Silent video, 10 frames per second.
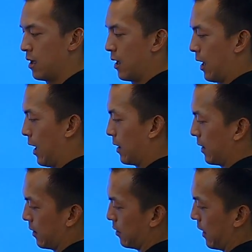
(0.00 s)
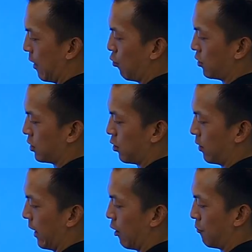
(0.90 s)
and then they will just go to
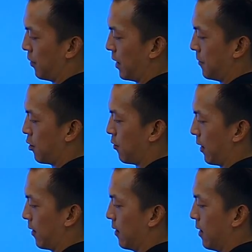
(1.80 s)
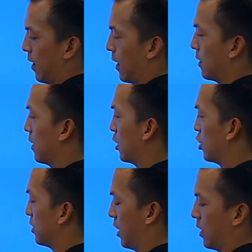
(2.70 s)
AirPlay Mirroring, and then they should
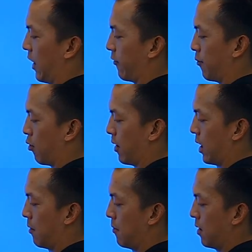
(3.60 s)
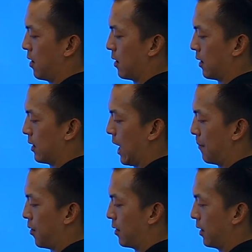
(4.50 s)
say the AVer board name, they tap
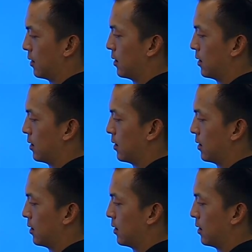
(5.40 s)
on it,